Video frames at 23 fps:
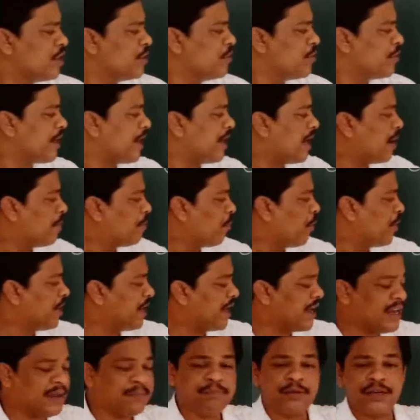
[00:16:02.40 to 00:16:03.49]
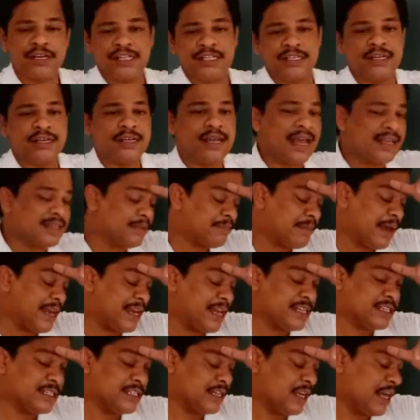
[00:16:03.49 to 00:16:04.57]
You can appoint any person as a
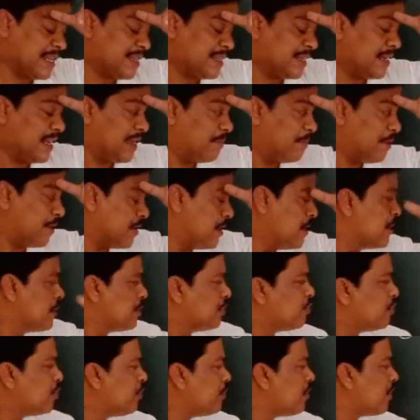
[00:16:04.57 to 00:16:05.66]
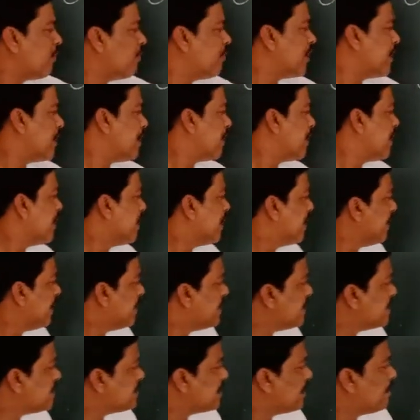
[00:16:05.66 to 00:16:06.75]
manager, as a laborer. So you are free. It
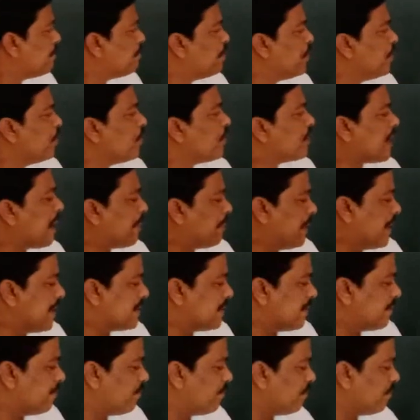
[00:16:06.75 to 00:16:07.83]
is pure capitalism.